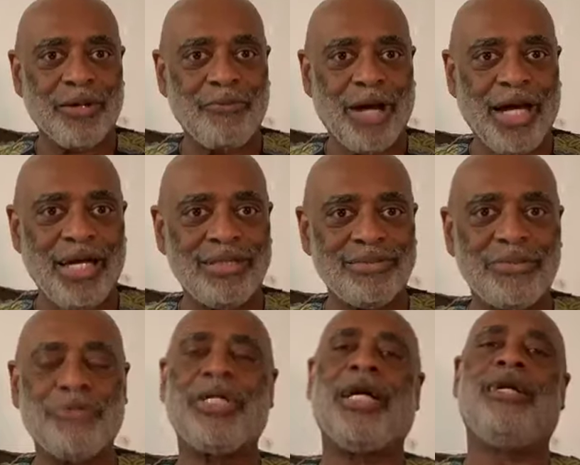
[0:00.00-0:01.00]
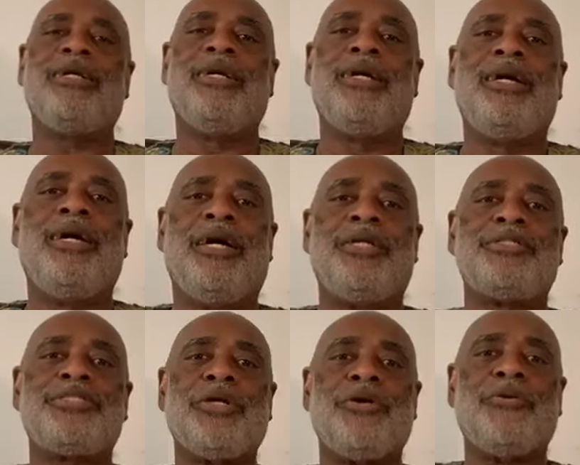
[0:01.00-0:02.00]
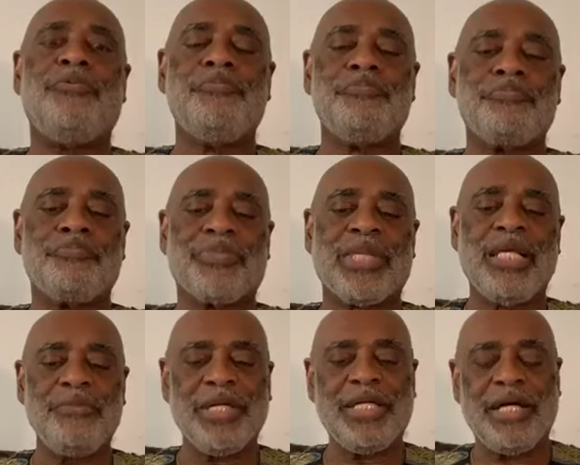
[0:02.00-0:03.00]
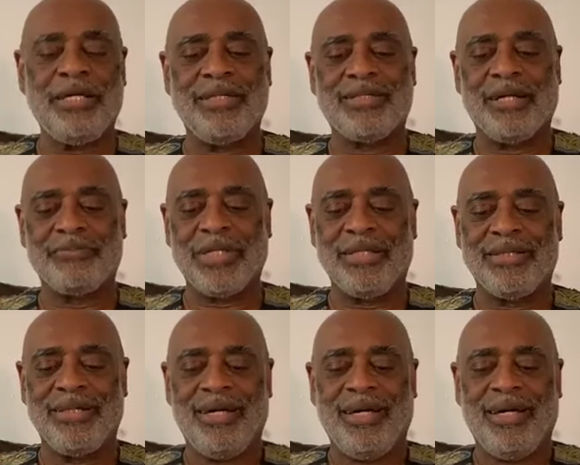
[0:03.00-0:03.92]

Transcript: Right? Okay. So let me tell you something.